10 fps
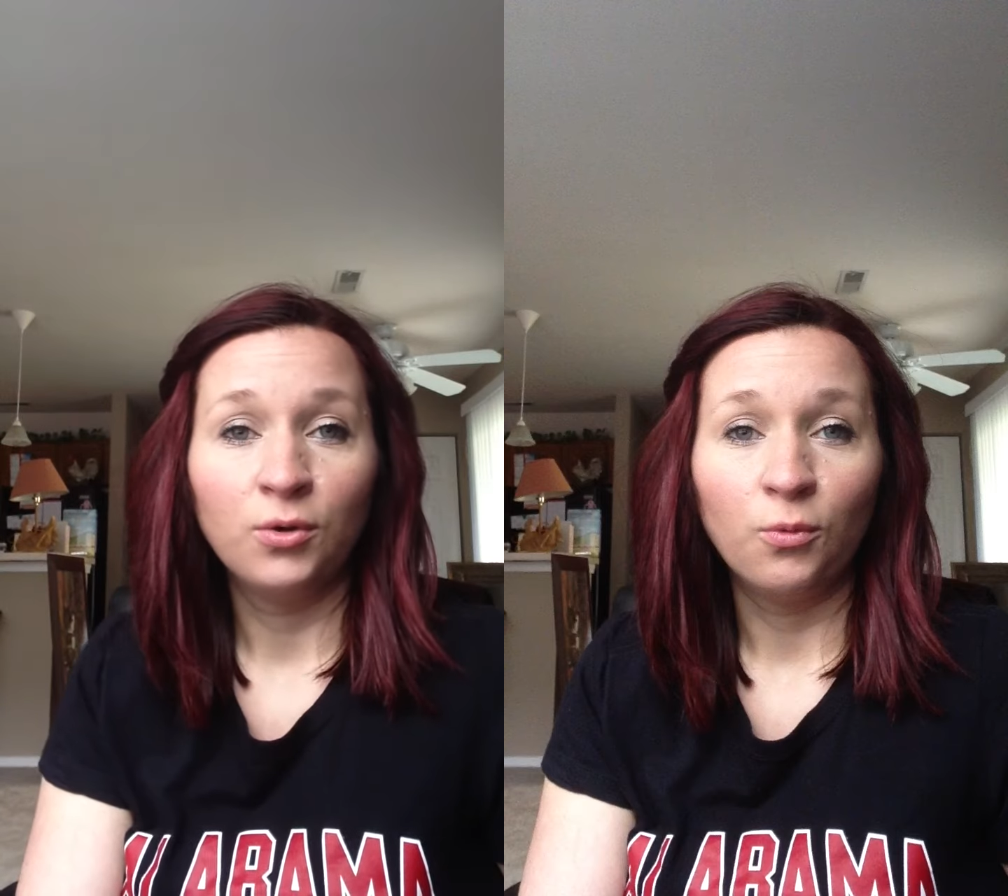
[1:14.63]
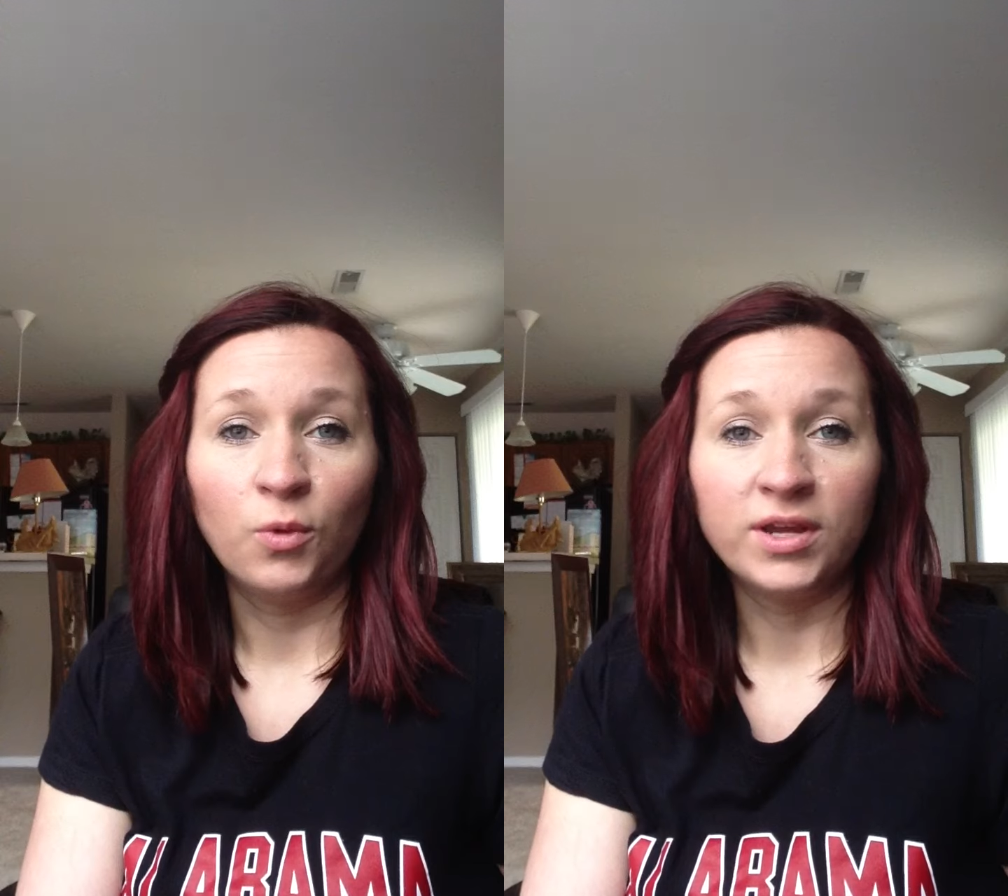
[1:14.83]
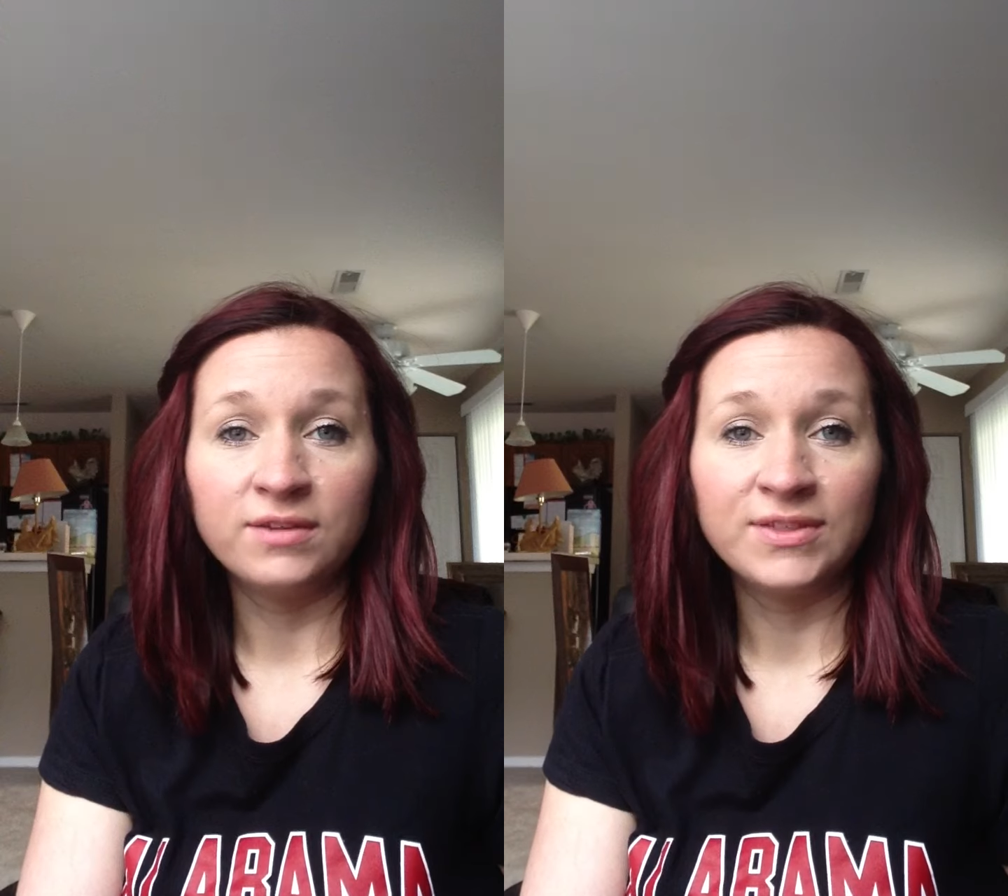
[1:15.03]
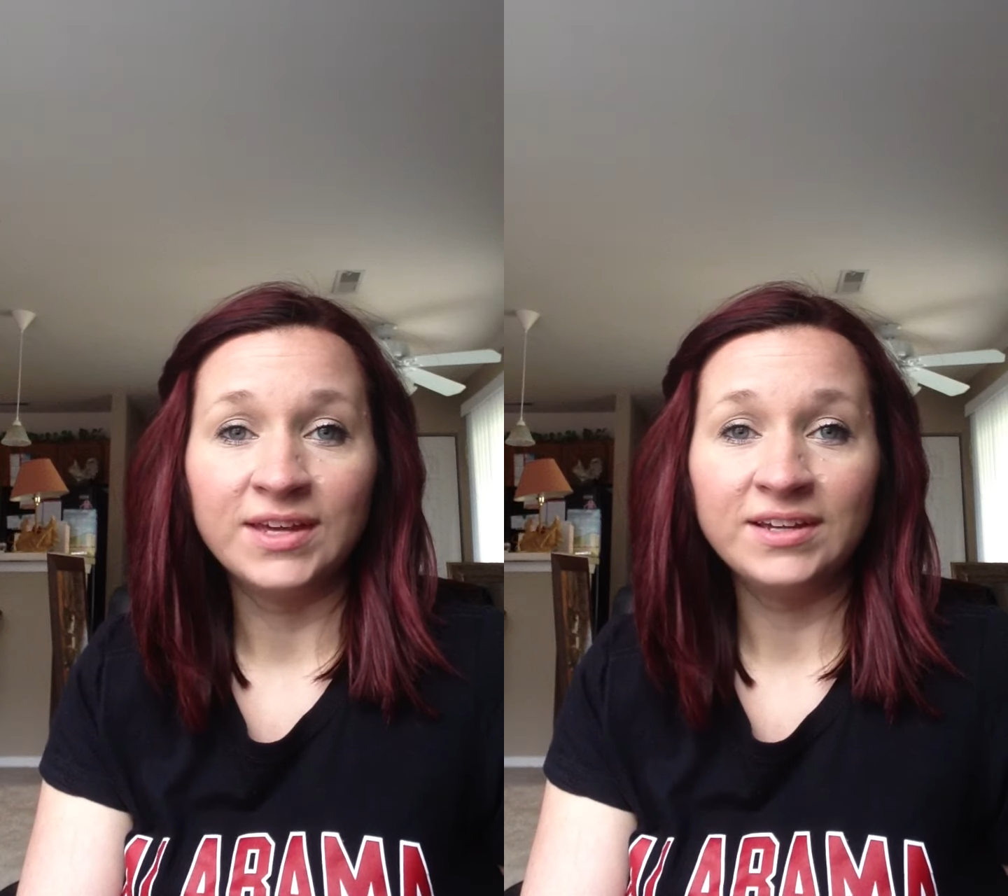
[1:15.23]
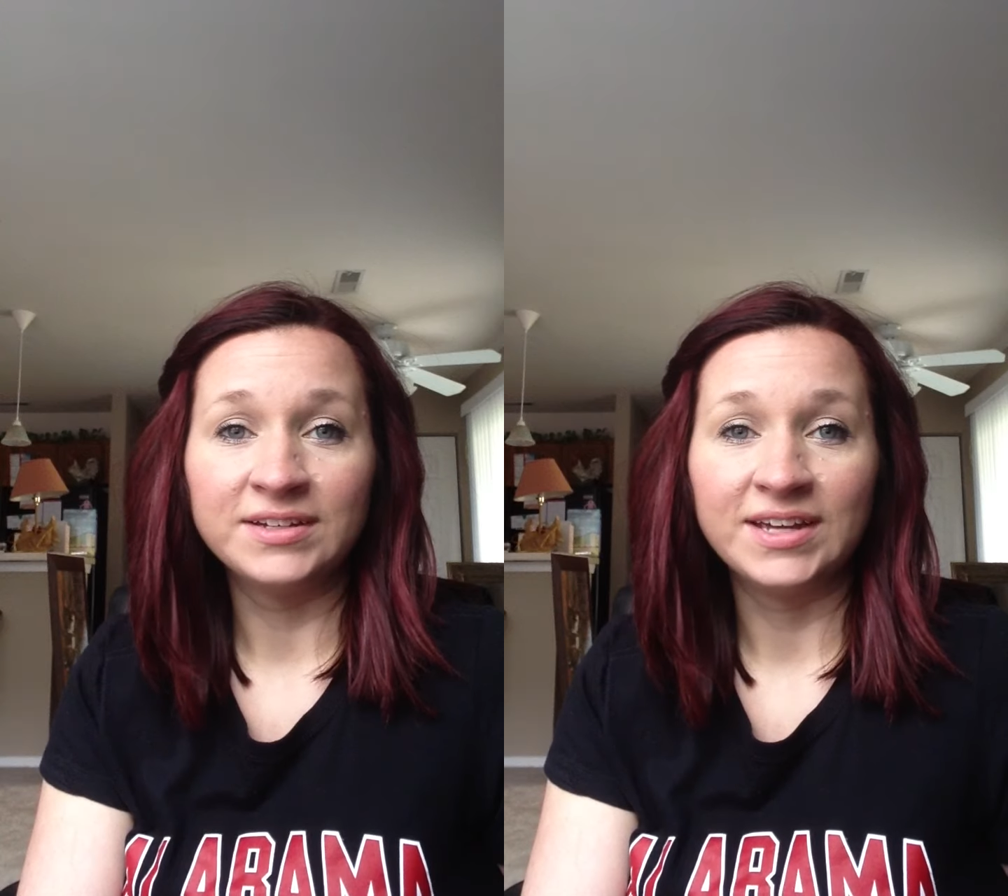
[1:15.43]
what you
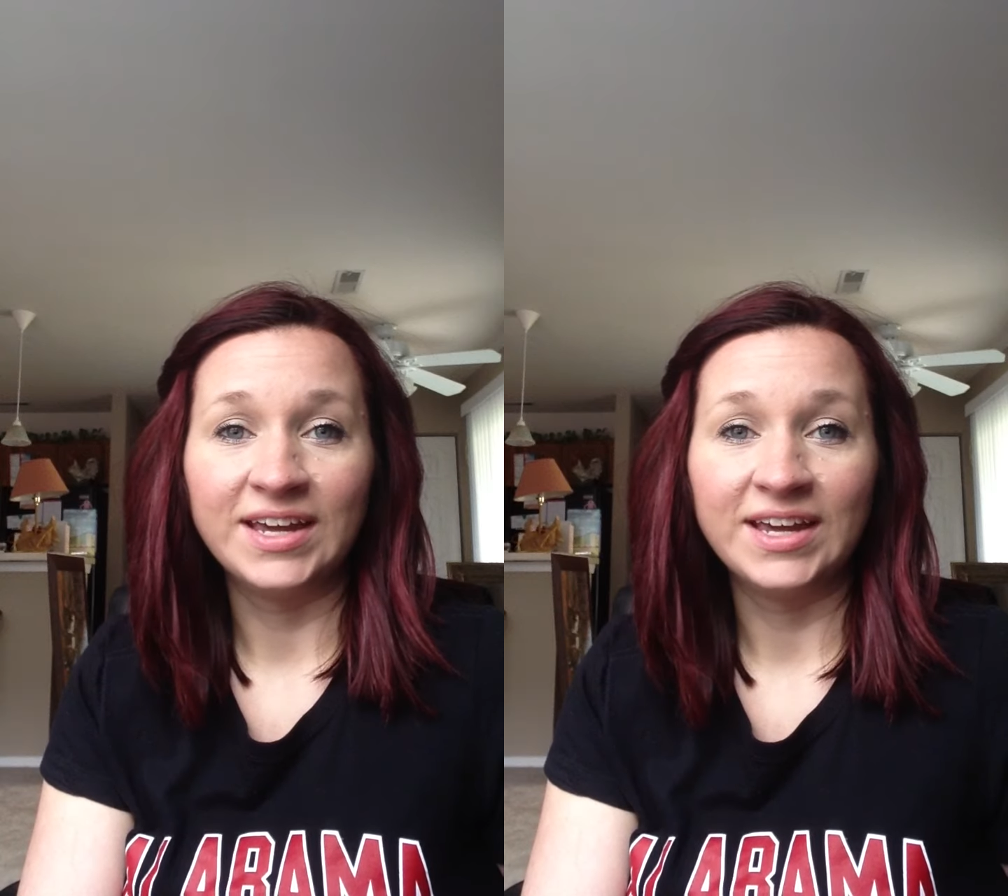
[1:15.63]
think.